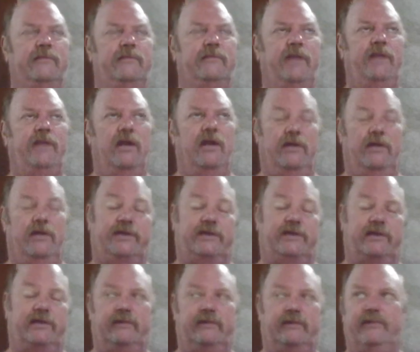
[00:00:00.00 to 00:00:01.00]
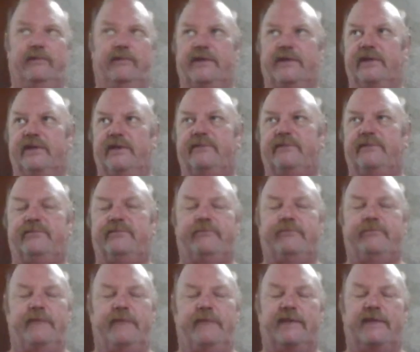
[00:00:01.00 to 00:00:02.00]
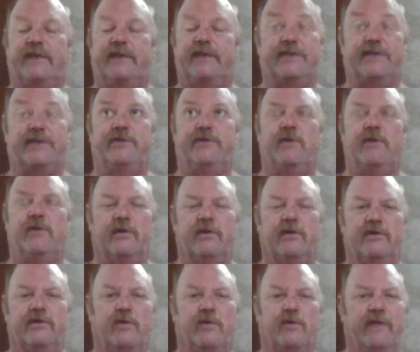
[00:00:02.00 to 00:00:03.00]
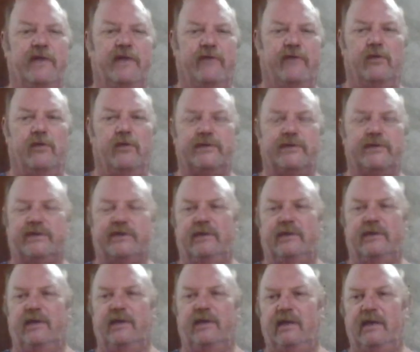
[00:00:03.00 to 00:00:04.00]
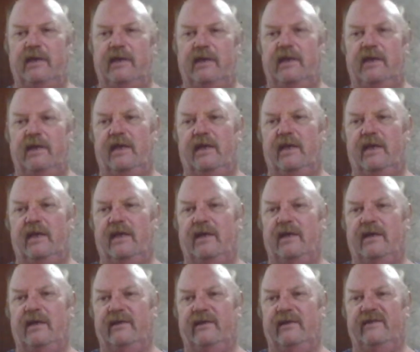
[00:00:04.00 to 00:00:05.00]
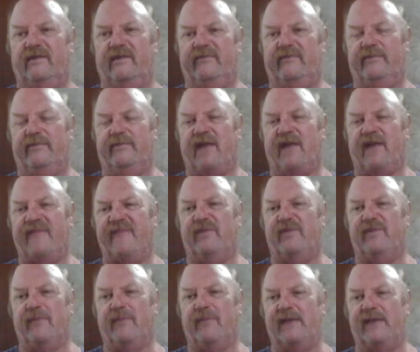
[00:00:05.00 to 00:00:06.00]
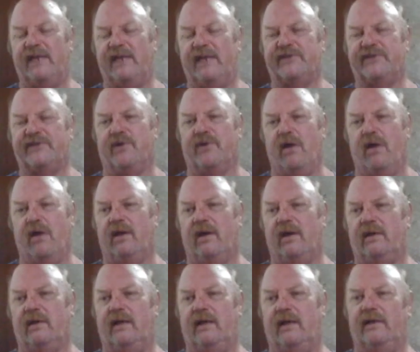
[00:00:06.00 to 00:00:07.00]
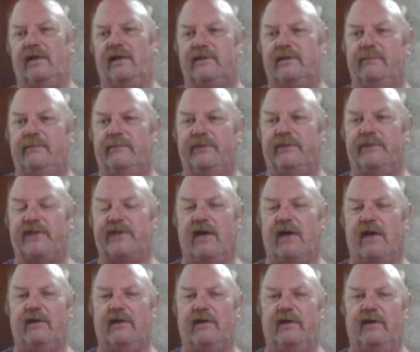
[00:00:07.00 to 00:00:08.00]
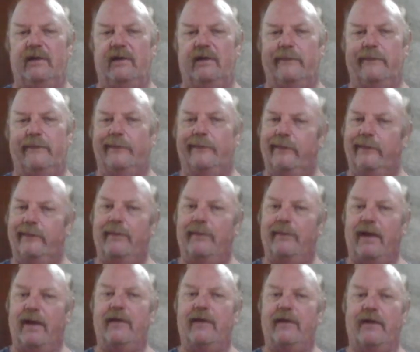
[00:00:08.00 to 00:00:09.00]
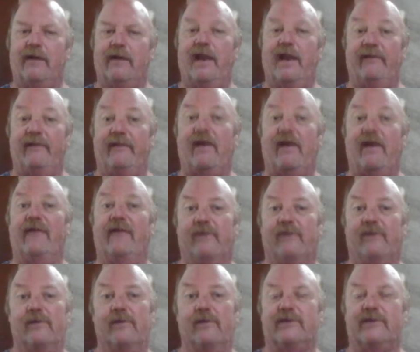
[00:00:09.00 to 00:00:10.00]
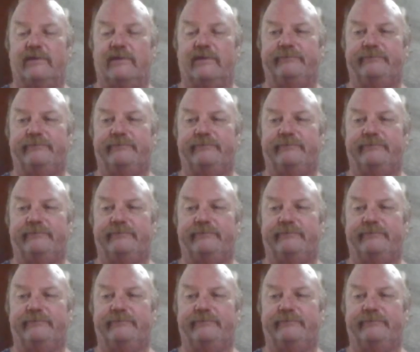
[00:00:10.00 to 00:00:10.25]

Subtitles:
it says 220 volts, but I put my tester on it and it puts out about 185 volts.